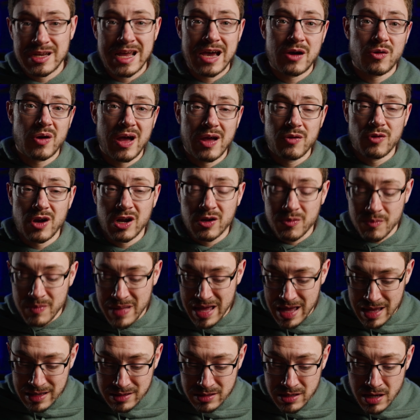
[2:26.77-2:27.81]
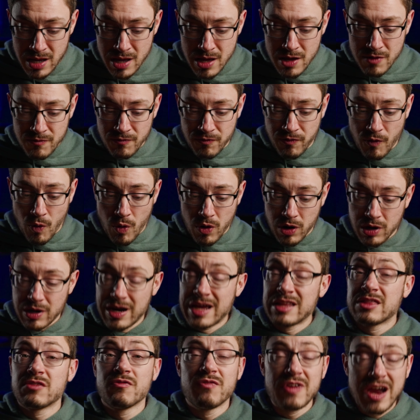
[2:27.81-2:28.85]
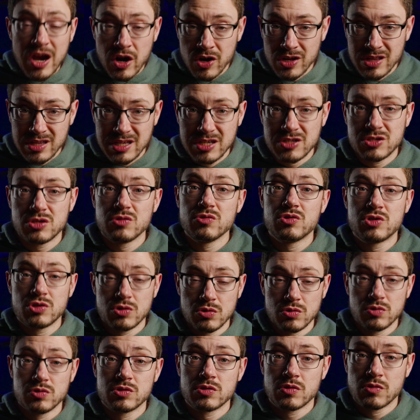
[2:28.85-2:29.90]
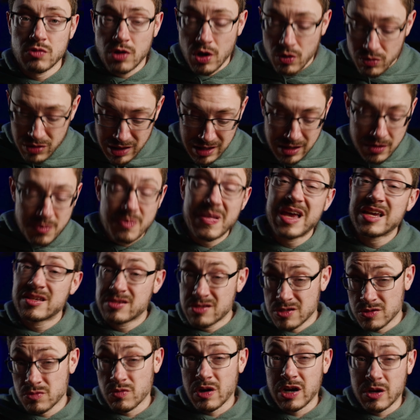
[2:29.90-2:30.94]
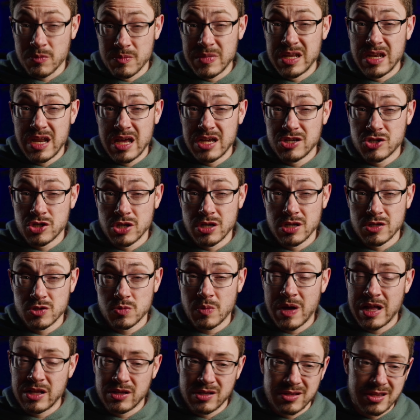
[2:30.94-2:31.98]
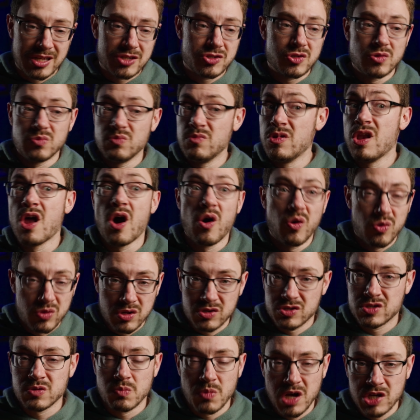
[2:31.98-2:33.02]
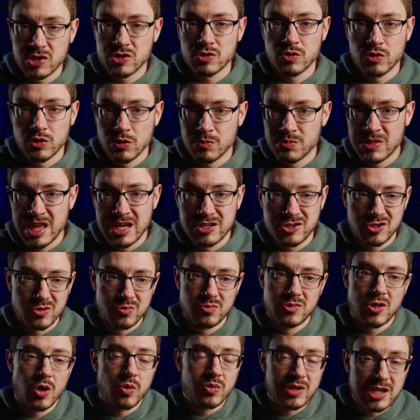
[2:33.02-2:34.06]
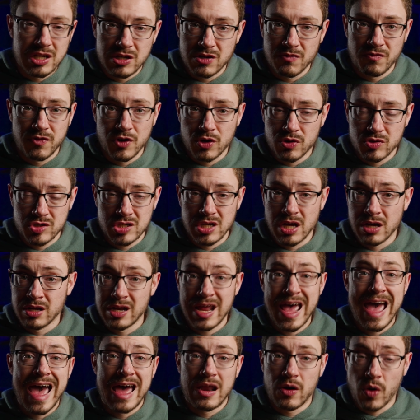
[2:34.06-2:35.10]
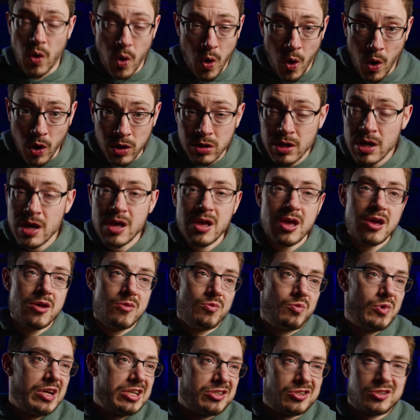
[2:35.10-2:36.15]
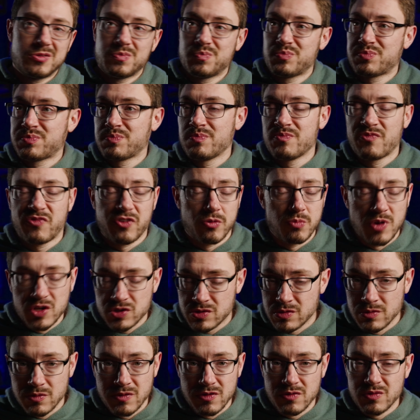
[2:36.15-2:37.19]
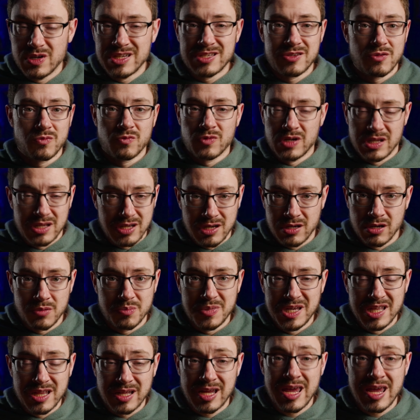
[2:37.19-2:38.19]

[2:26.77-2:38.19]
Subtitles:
Now I recommend for, at the very least, you choose growth, and it makes this recommendation as well, unless you know there's a muscle group that you don't need to focus on at all, which for most of you isn't really going to be the